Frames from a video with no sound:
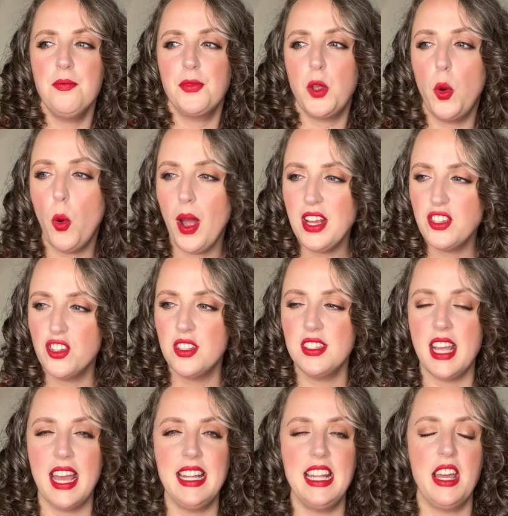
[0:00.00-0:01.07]
questions,
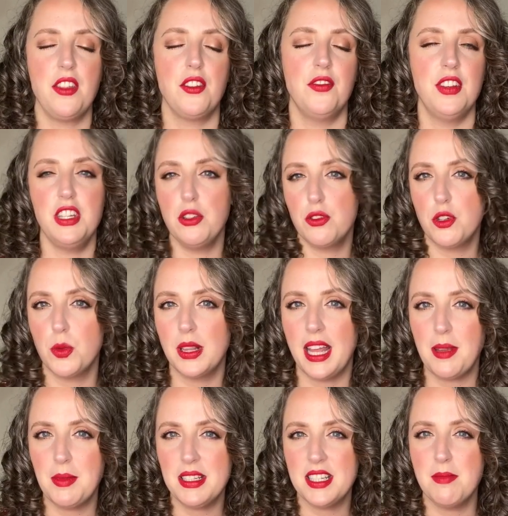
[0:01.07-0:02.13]
any other videos you would like
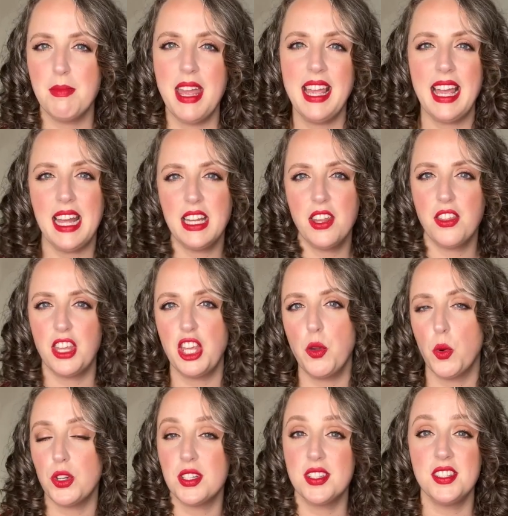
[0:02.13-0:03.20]
me to make, anything you
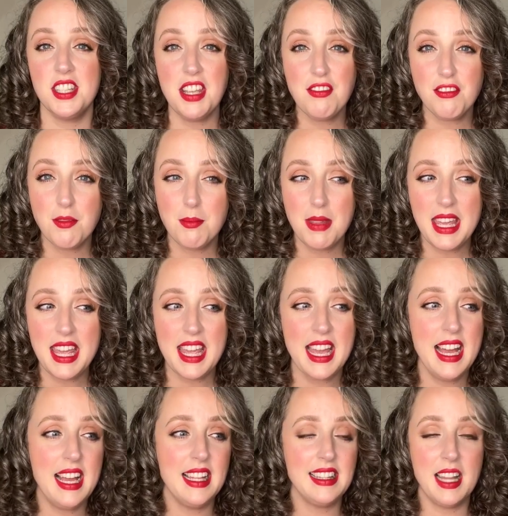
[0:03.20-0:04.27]
want to see from me,
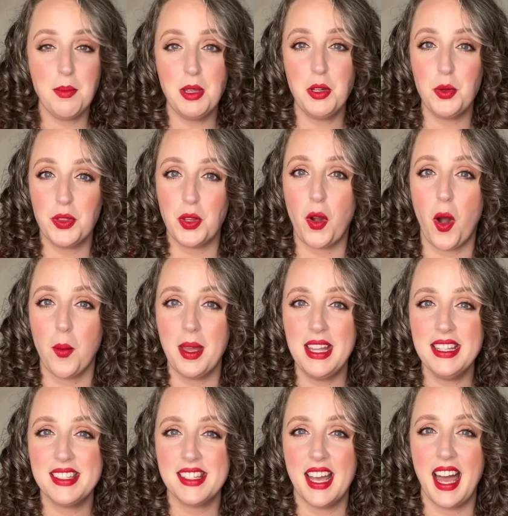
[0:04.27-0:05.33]
let me know in the
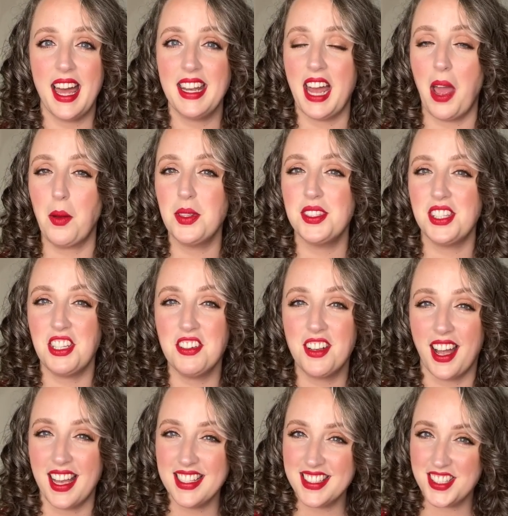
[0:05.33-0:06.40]
comments and I will see you
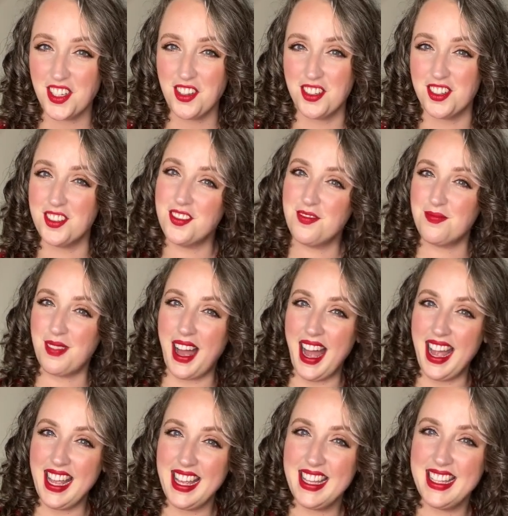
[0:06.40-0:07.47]
guys soon. Bye.